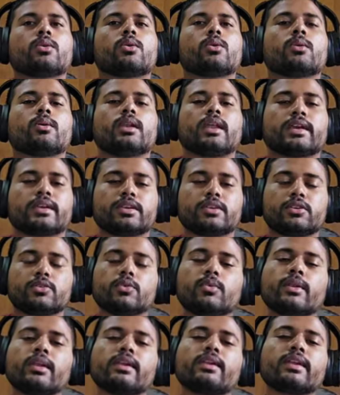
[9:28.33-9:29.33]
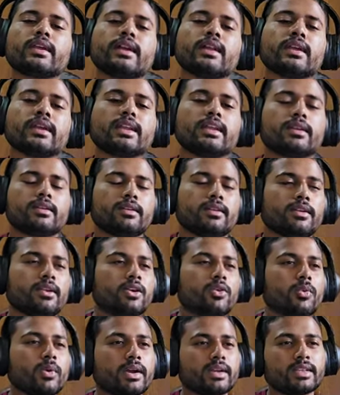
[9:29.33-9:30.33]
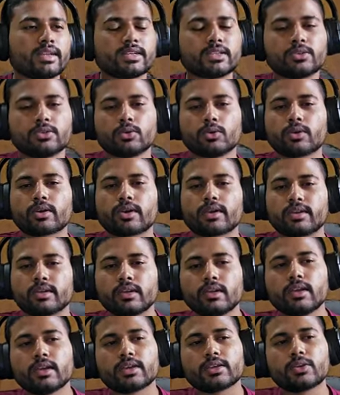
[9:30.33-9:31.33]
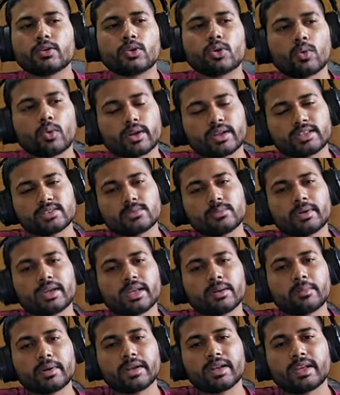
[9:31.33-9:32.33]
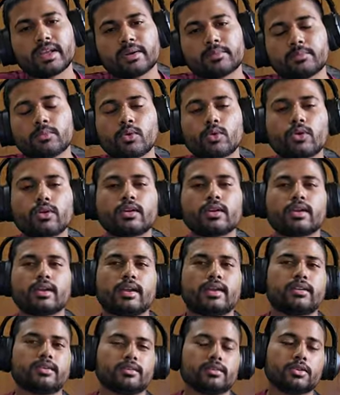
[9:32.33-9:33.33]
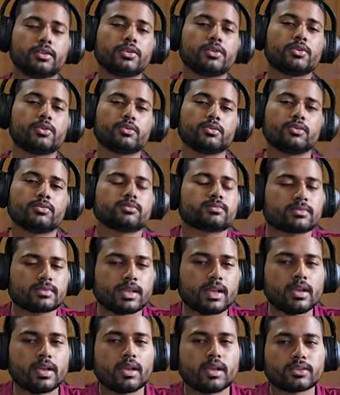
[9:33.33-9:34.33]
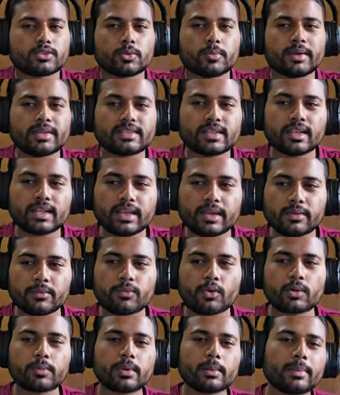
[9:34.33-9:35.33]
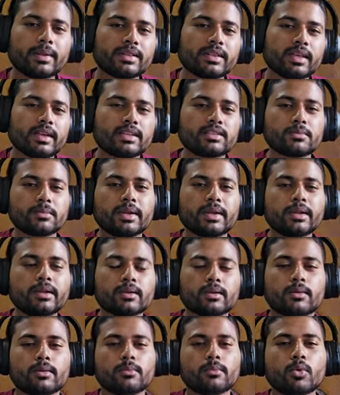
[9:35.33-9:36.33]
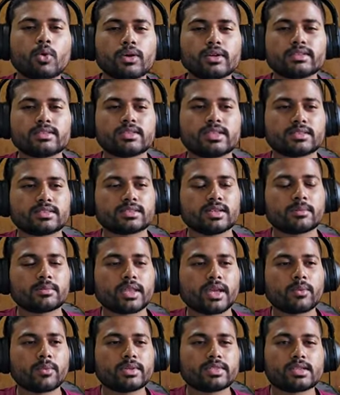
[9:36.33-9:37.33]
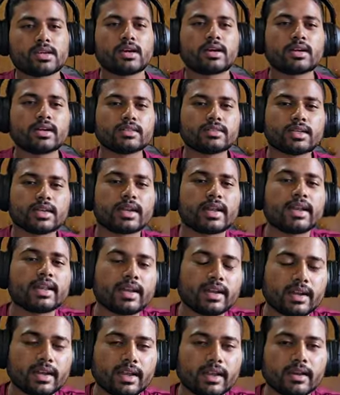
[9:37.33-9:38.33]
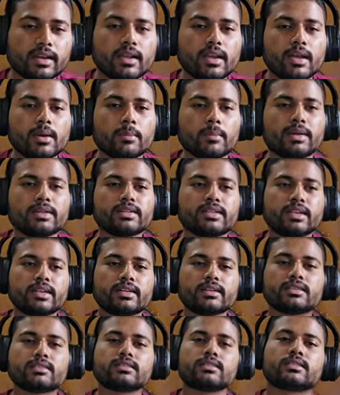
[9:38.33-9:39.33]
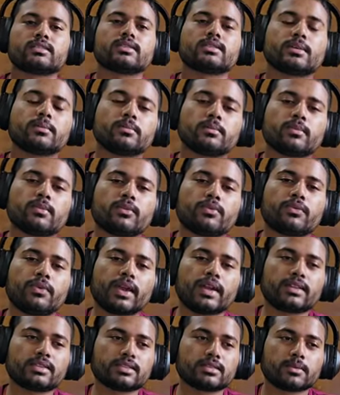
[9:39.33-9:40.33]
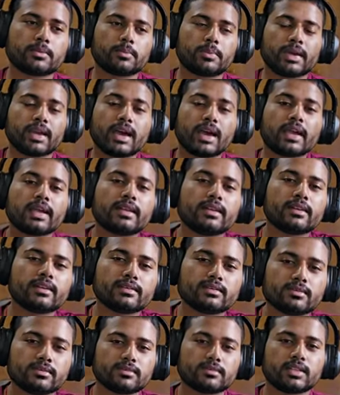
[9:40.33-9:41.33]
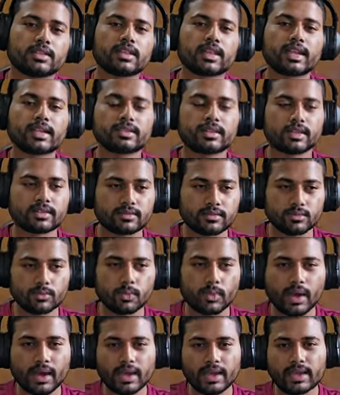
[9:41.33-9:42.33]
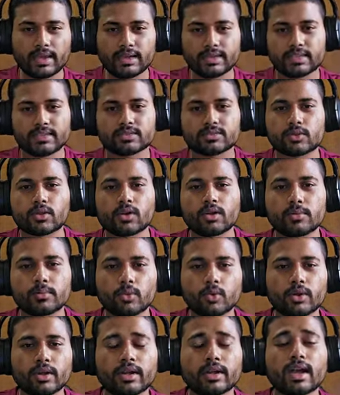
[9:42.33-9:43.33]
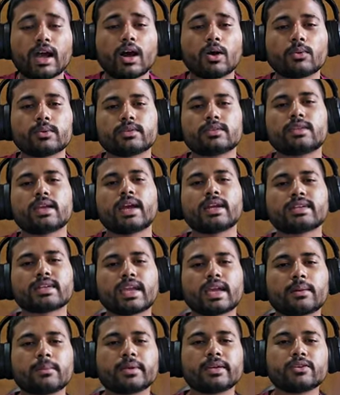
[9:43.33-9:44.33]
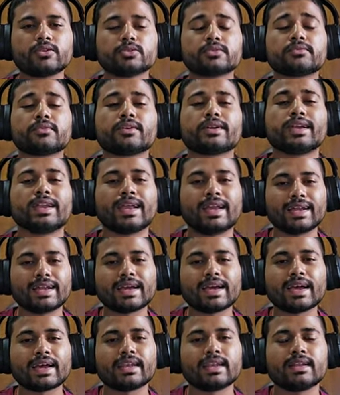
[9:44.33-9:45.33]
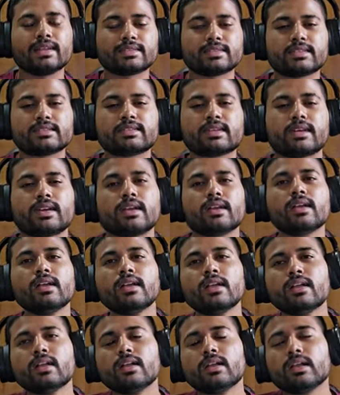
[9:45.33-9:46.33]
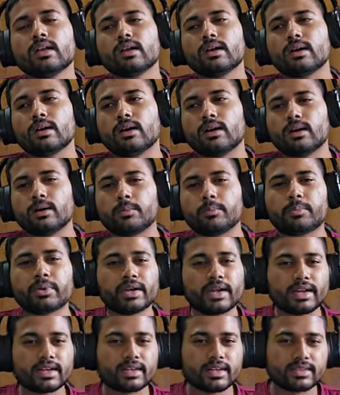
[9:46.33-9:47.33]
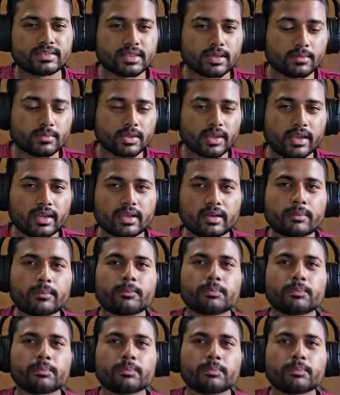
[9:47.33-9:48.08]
Like, you will really require that you know what is mean, median, mode, and you. So basically, what people think is mode is just something which occurs again and again, but there is some facts behind the thing that why it is called mode and how that can be used for data analysis and predicting something.